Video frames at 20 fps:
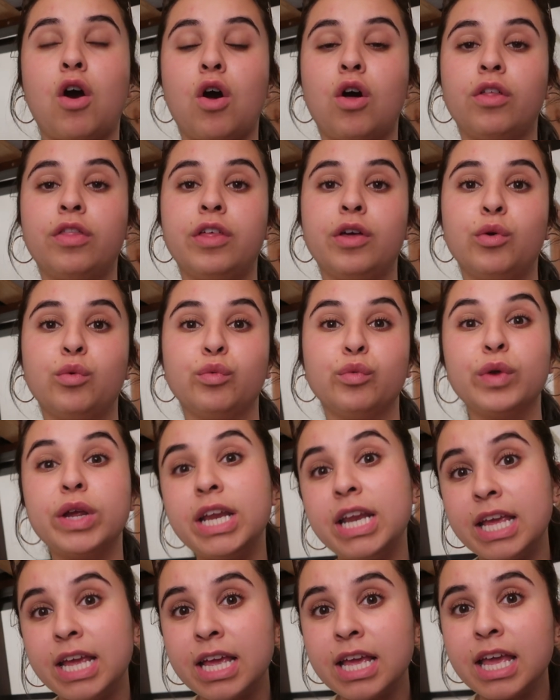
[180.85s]
all the
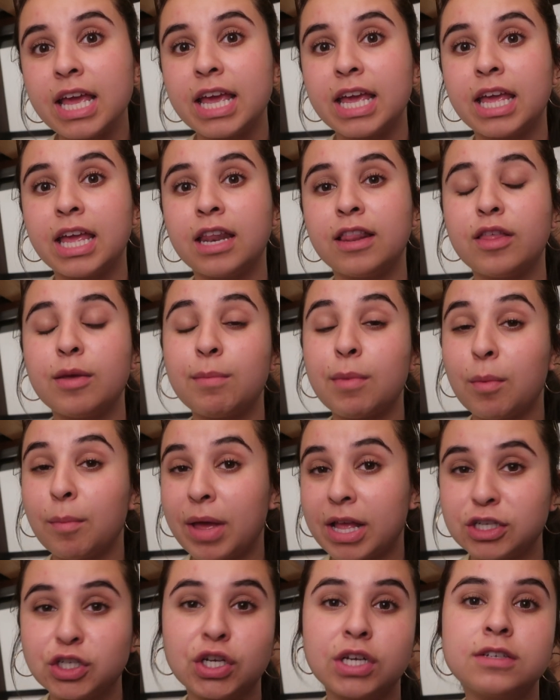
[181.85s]
reading in the
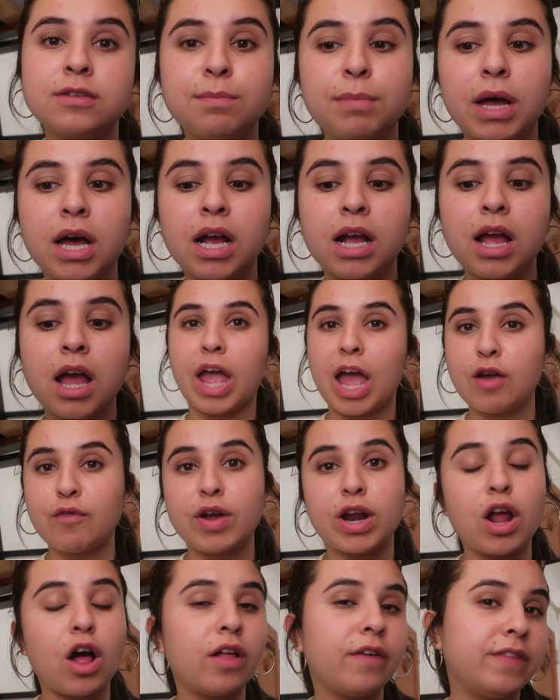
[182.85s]
Mometrics book. I
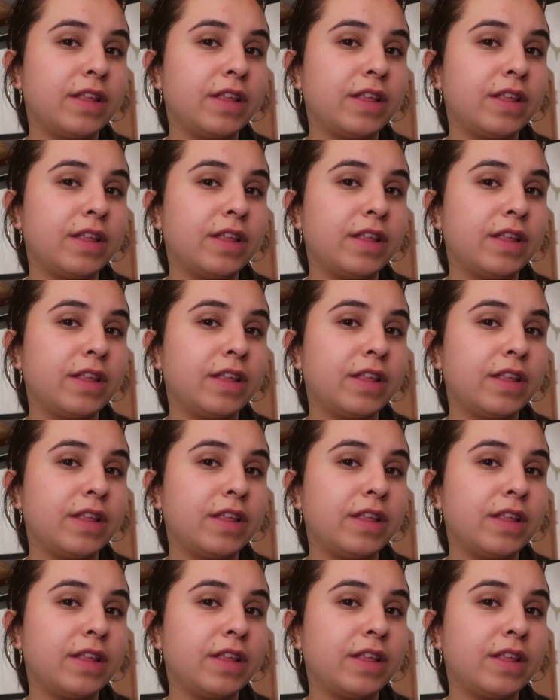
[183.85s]
read all